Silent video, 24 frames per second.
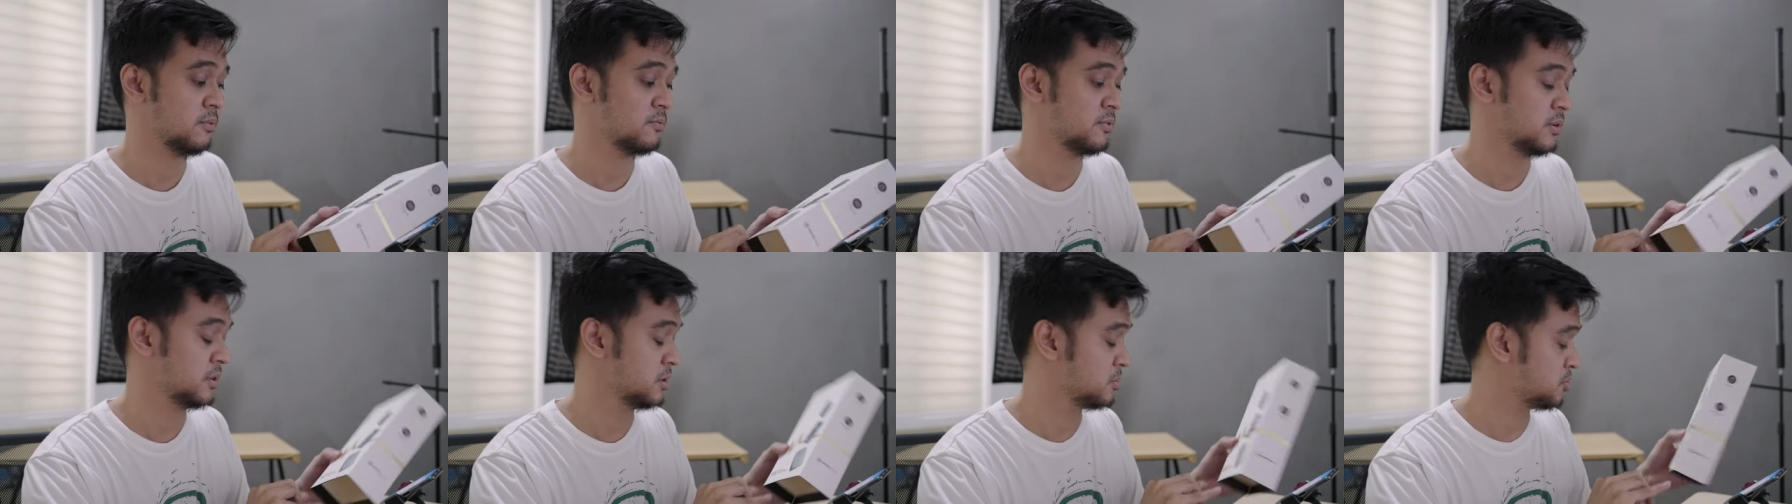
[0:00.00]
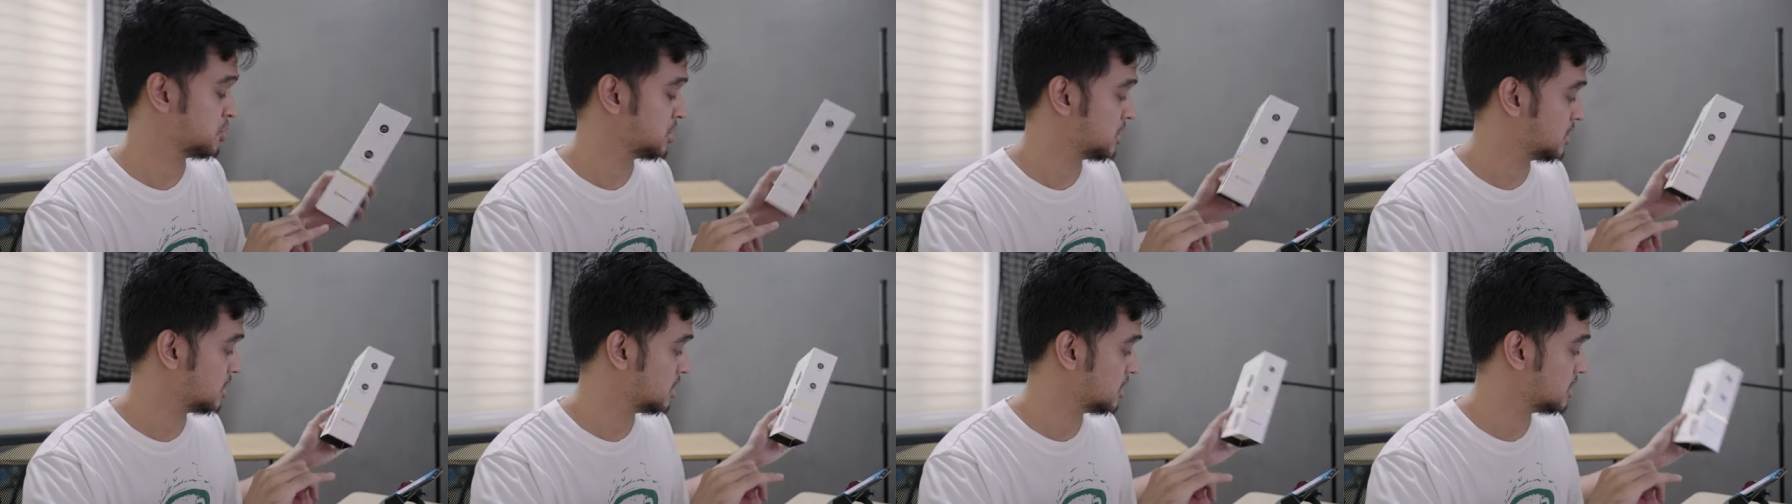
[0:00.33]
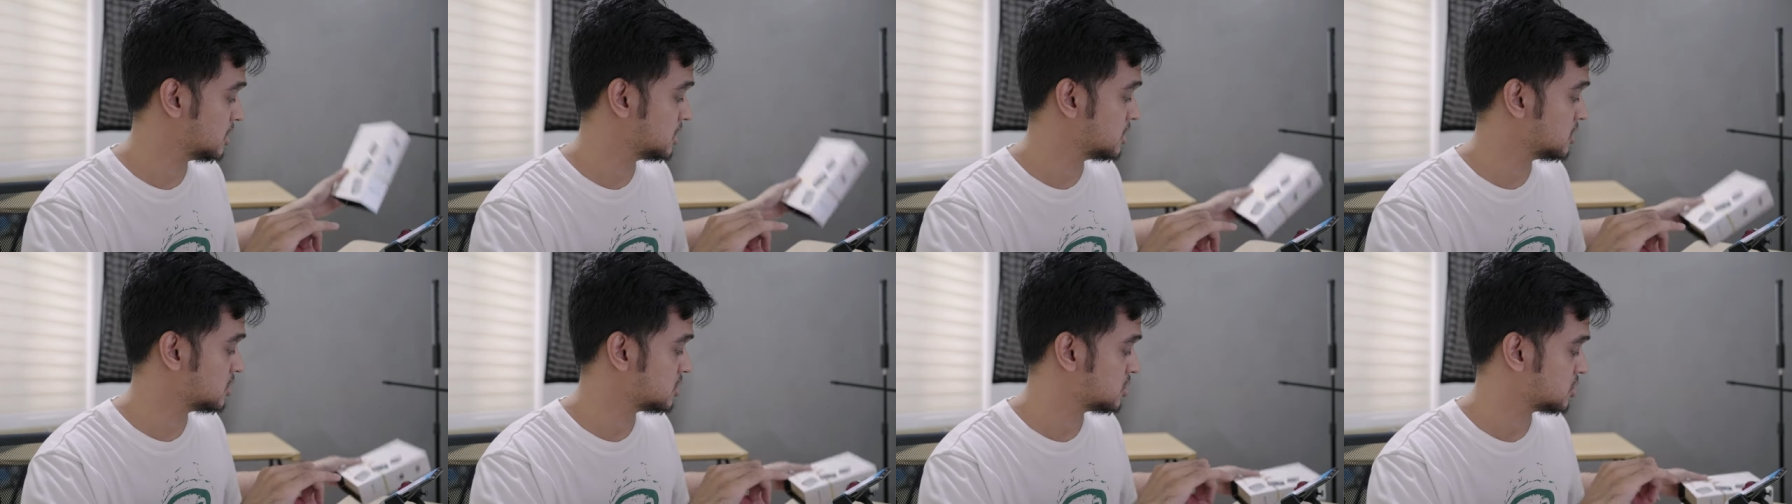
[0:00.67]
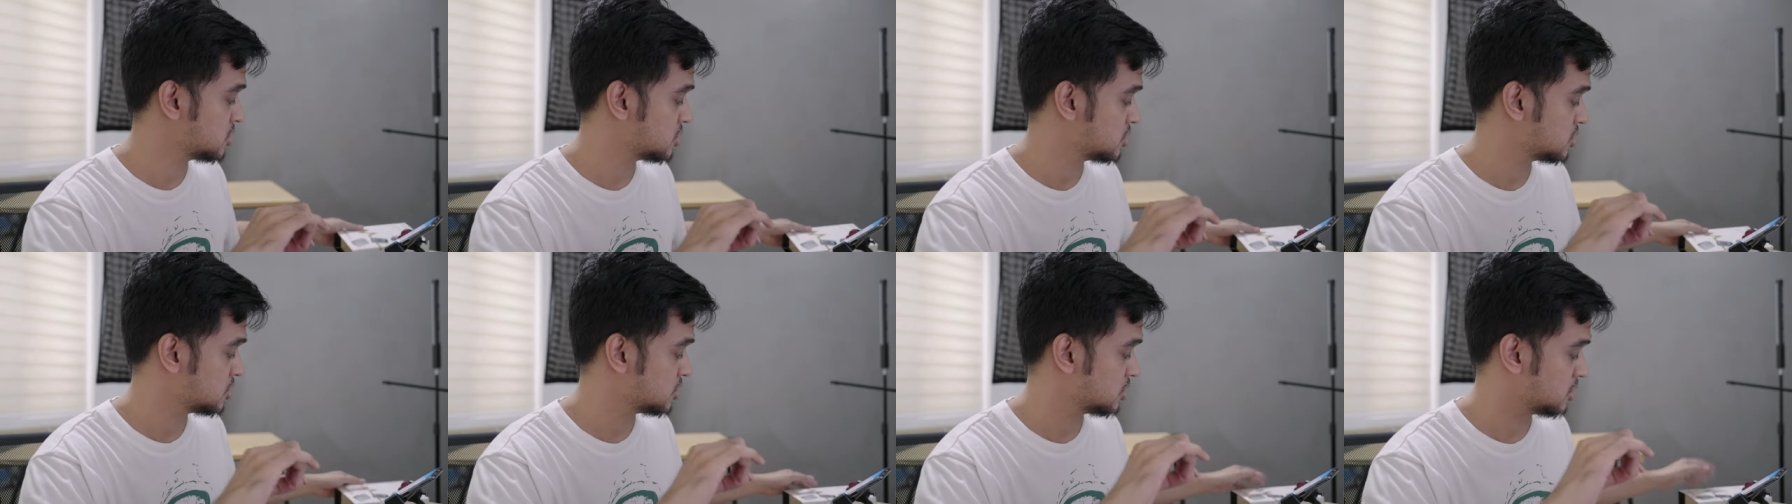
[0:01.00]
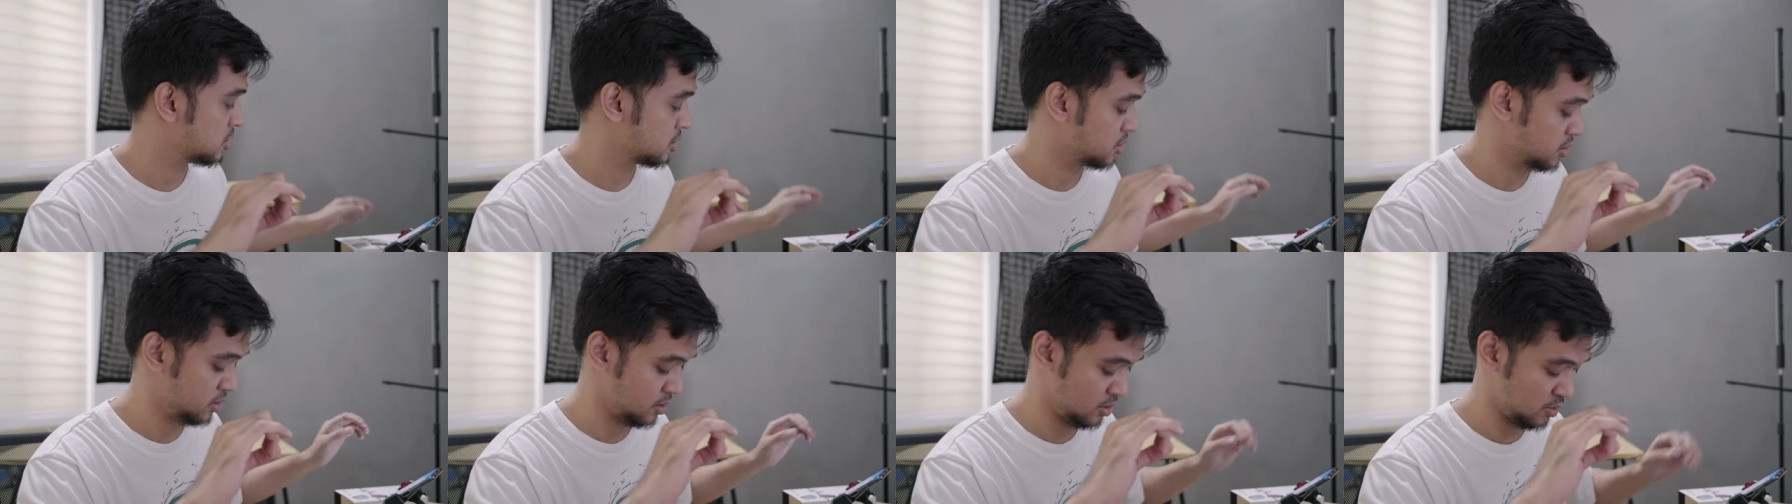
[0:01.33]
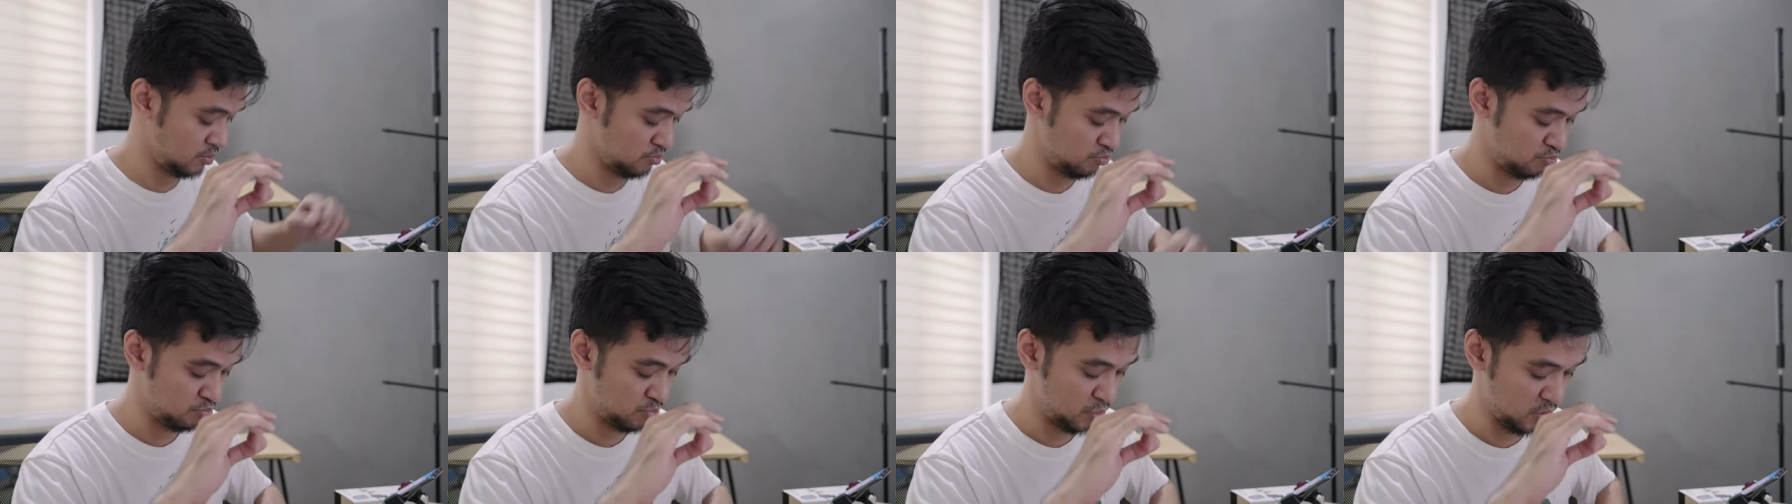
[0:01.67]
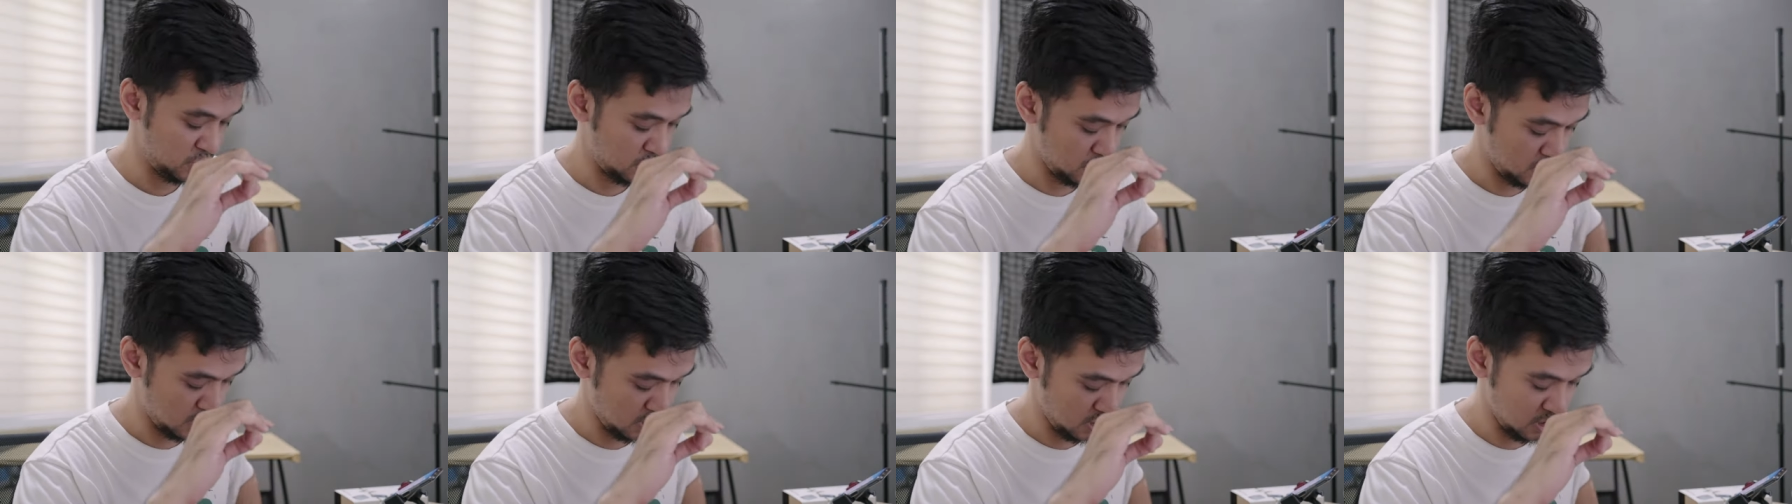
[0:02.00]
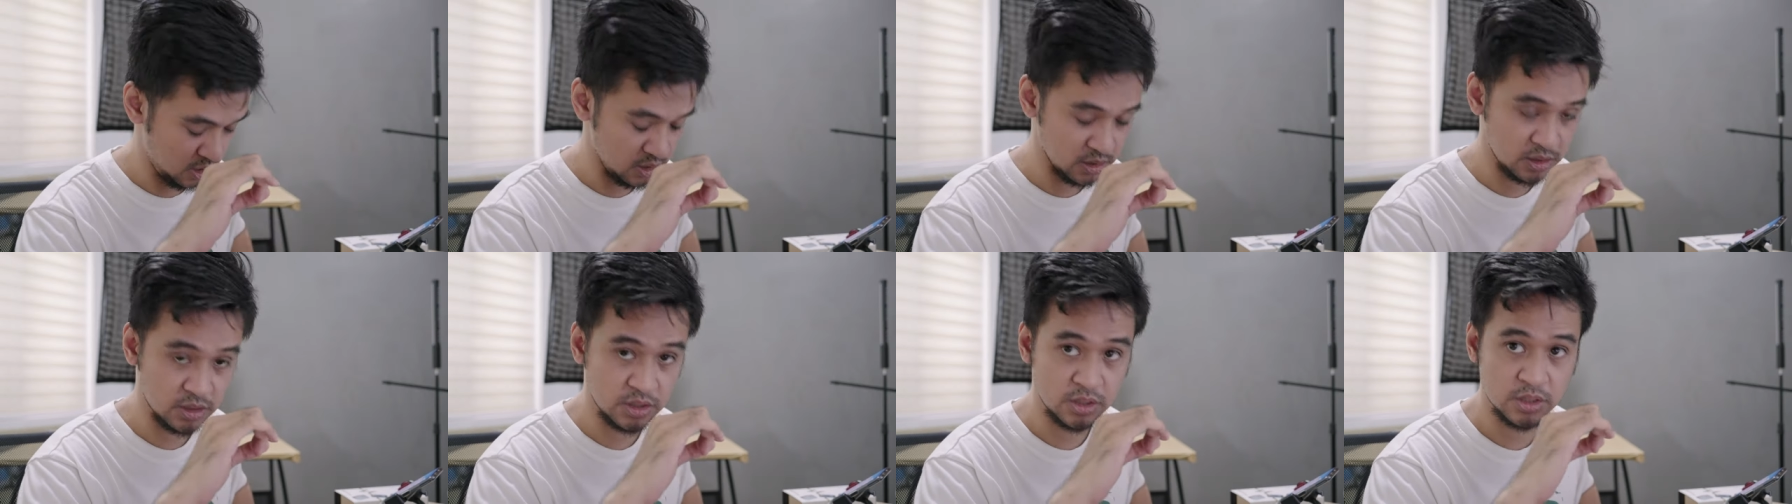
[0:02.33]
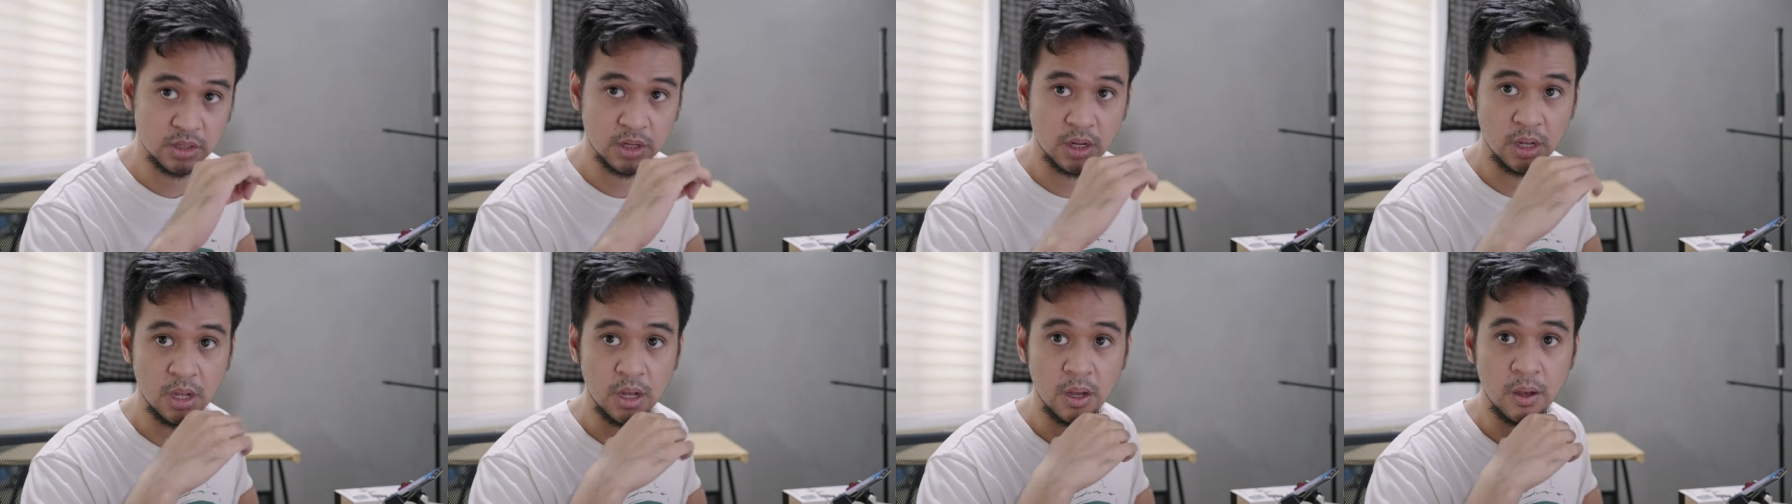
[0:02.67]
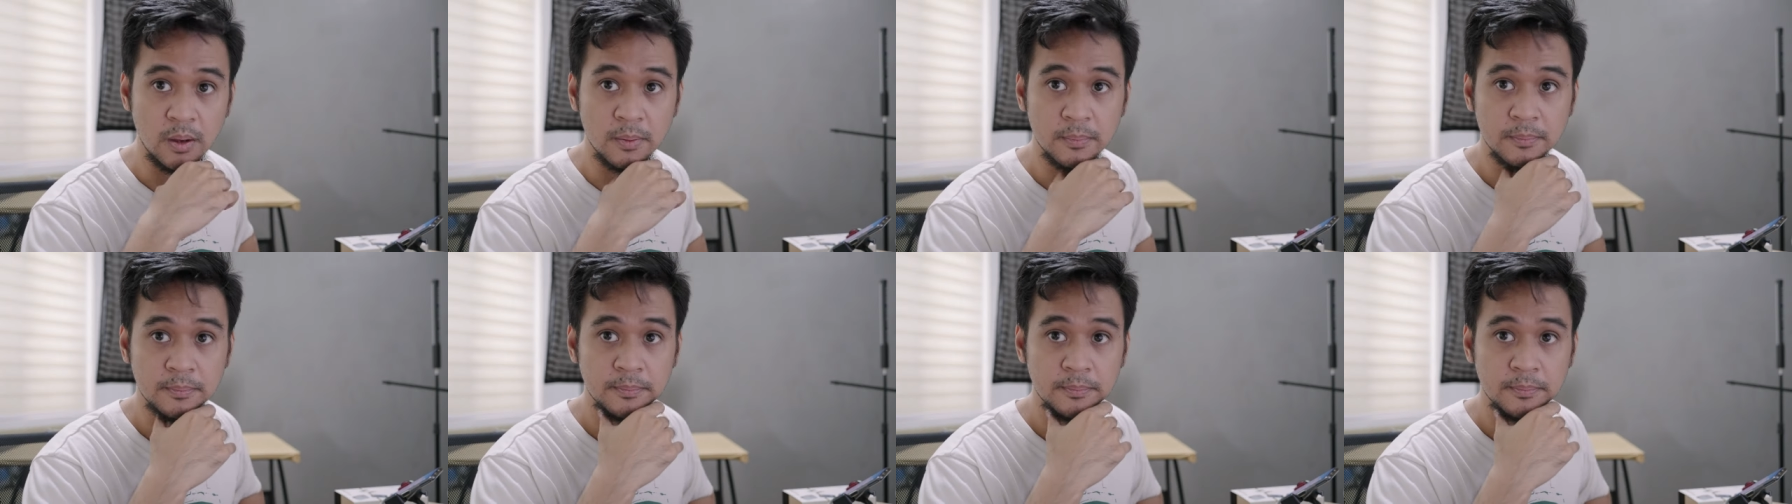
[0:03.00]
Philippines because I